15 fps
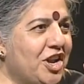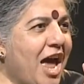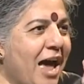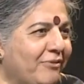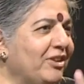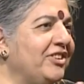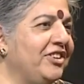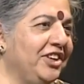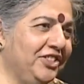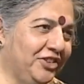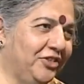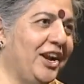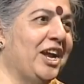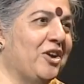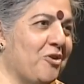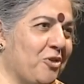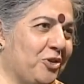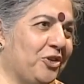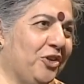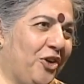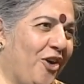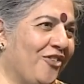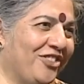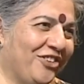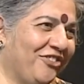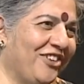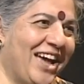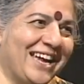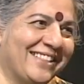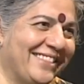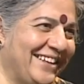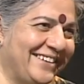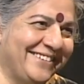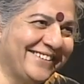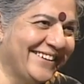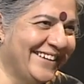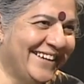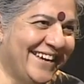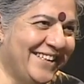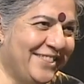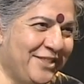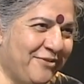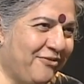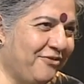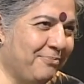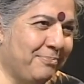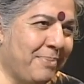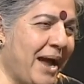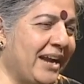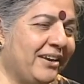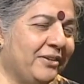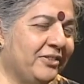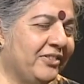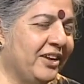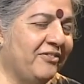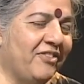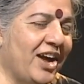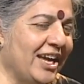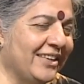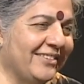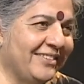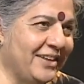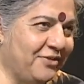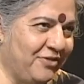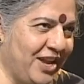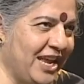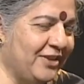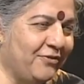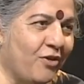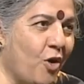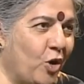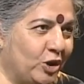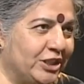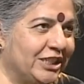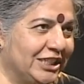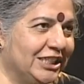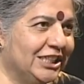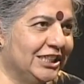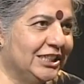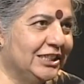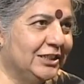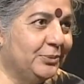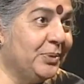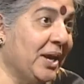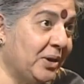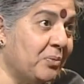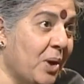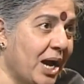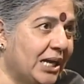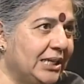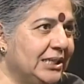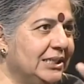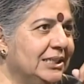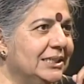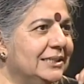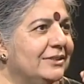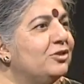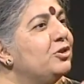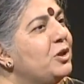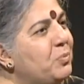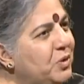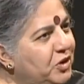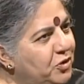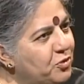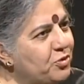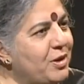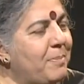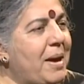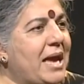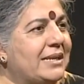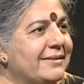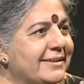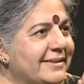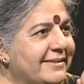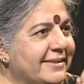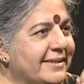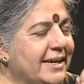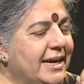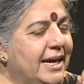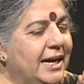having seen the record of the fact that the piracy fights that we had fought, we had won, so they withdrew the patent.